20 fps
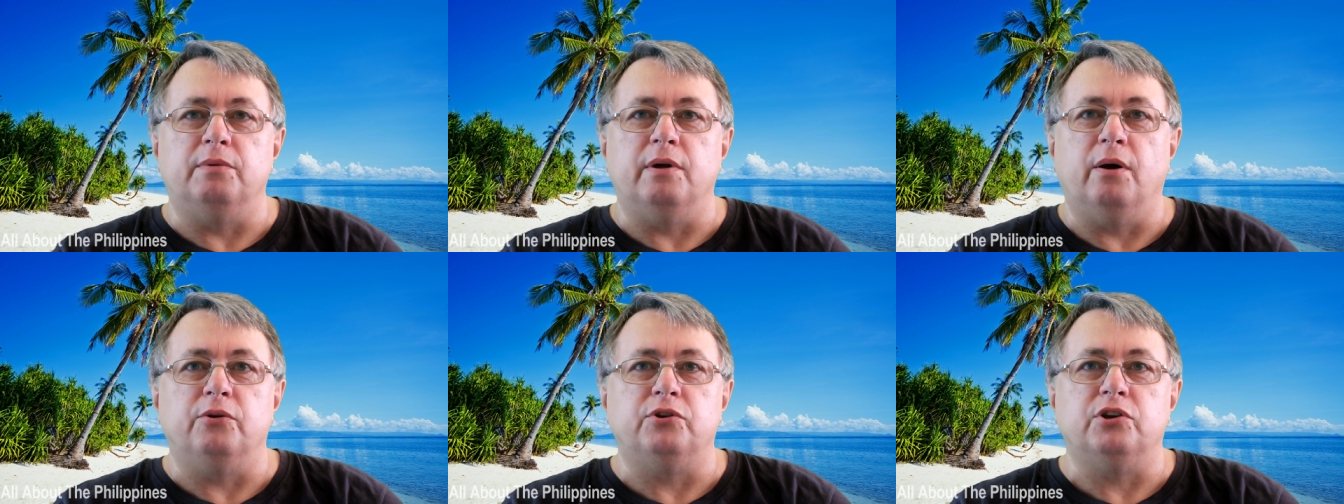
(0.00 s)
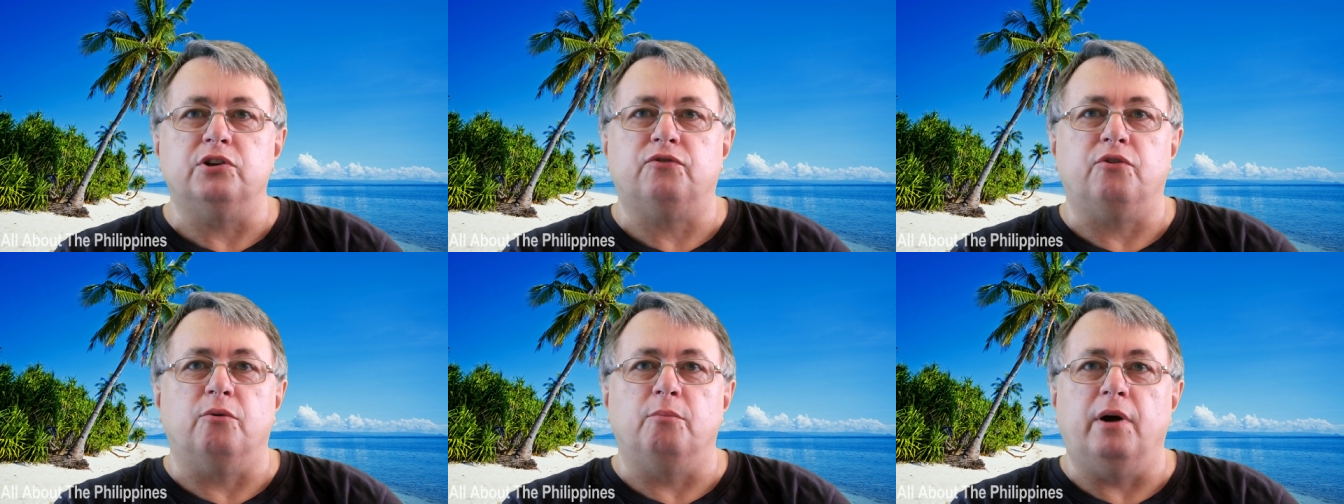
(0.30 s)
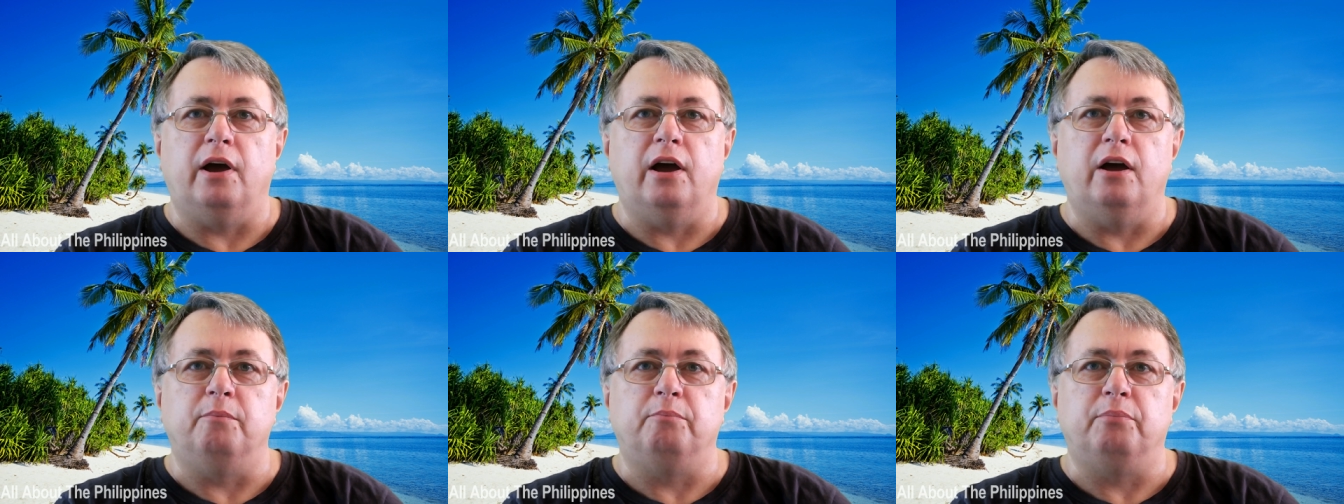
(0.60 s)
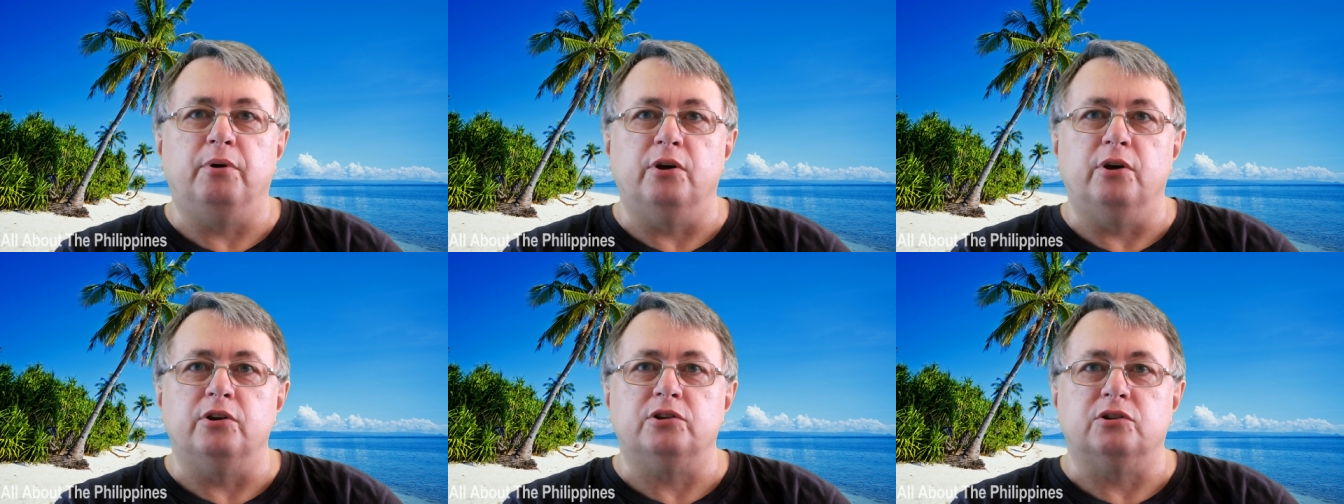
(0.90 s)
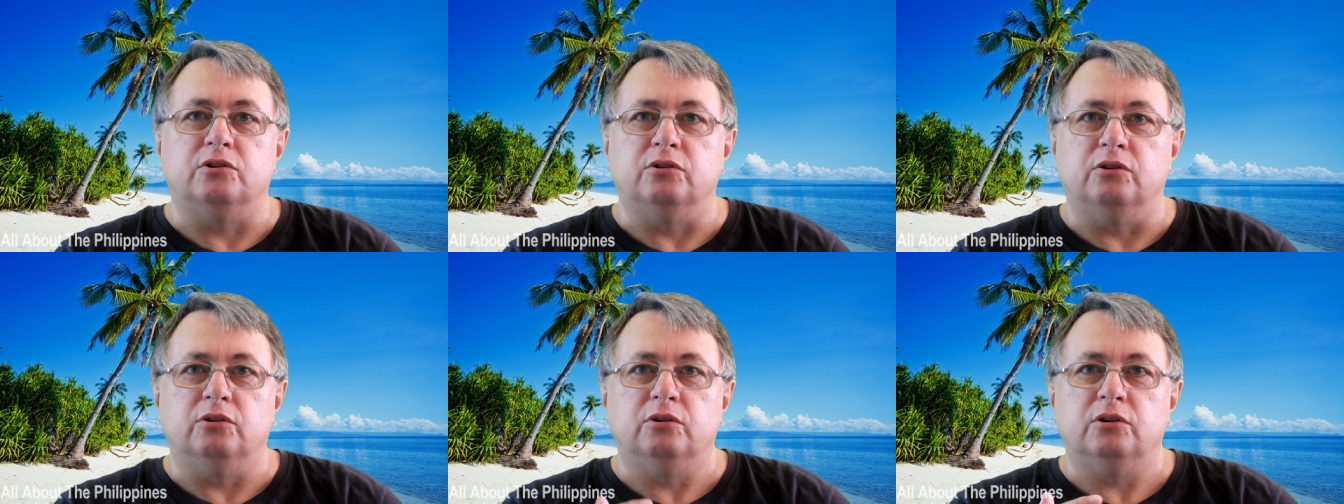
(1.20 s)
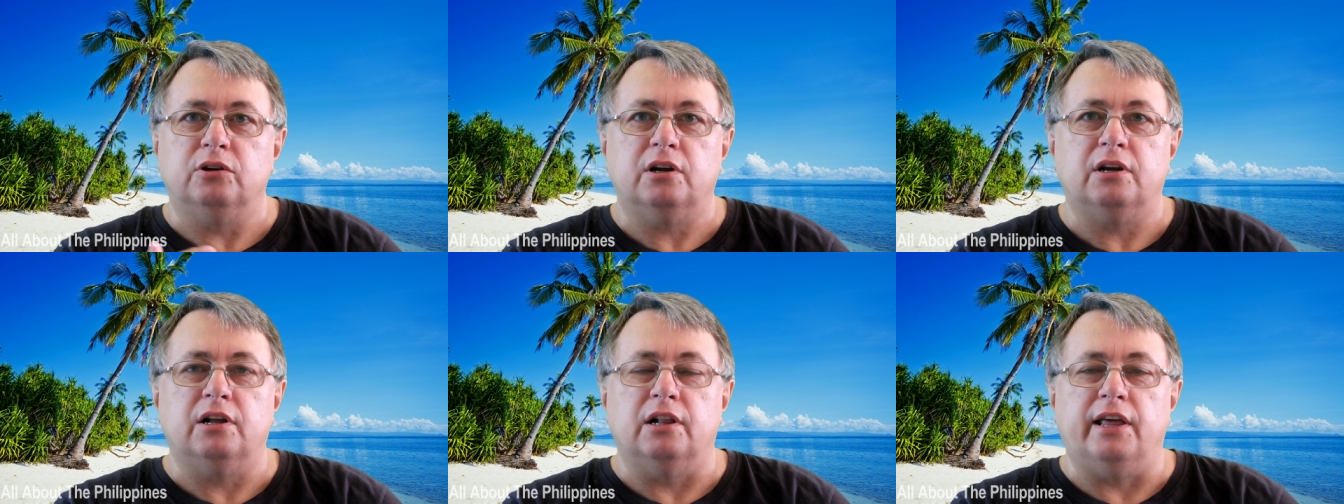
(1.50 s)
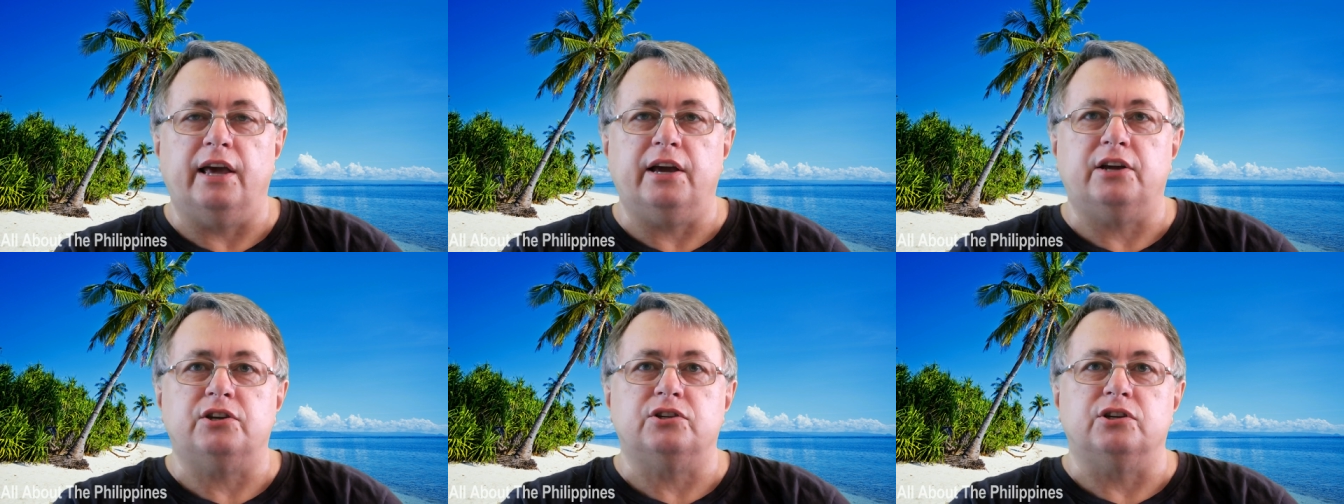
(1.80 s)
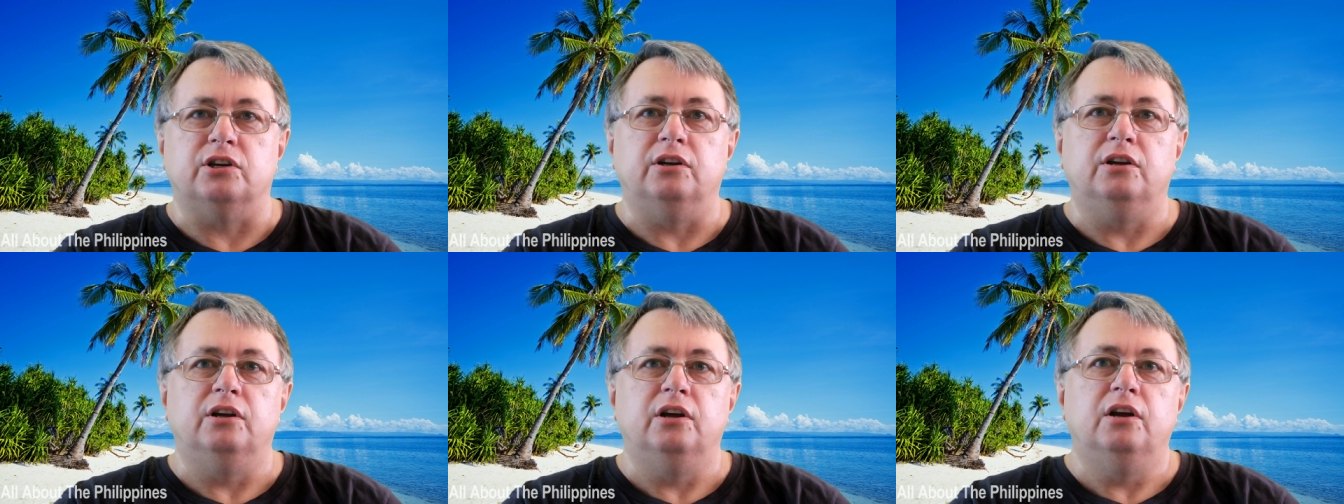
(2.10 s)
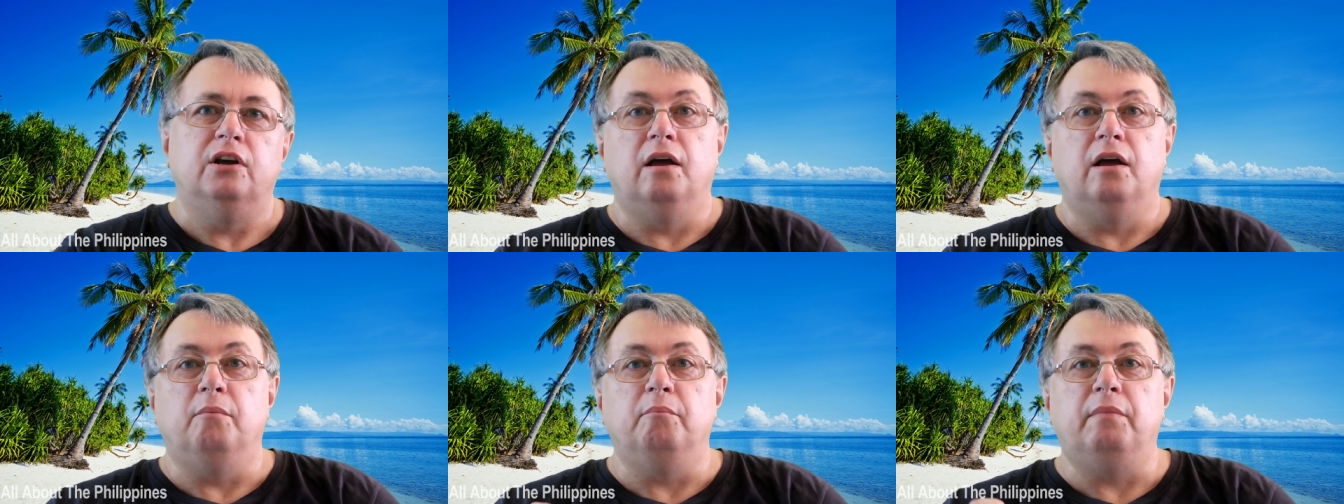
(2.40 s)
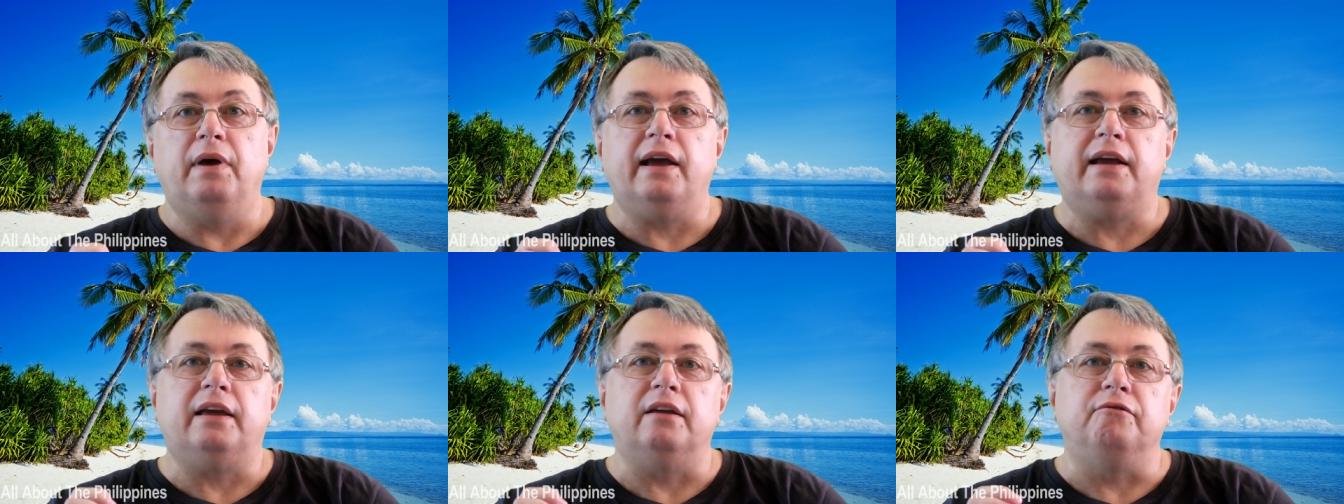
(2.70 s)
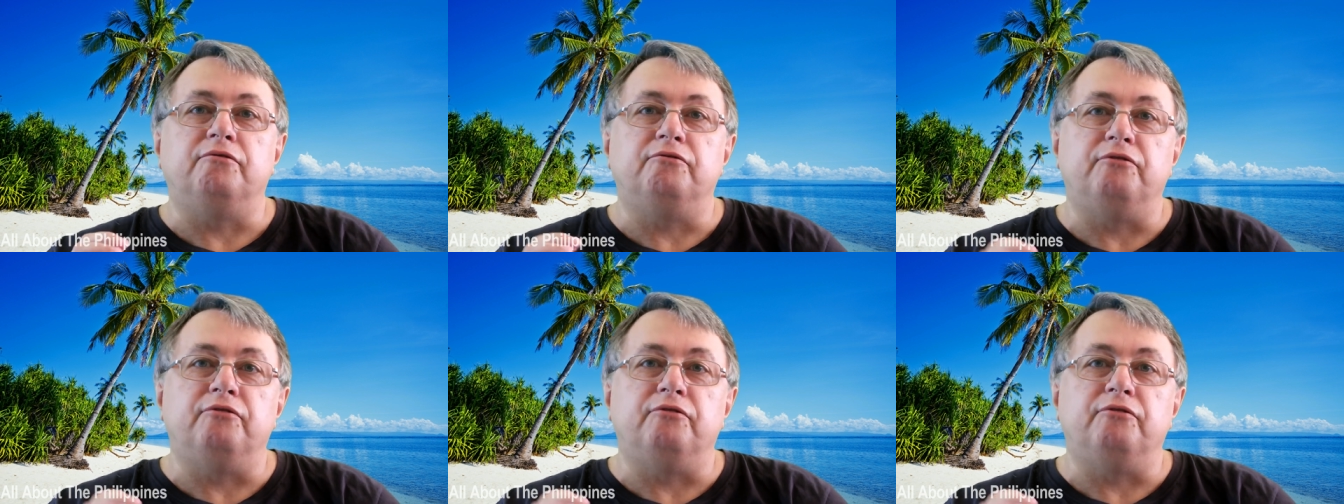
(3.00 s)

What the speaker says: They were just for my own personal collection. And back in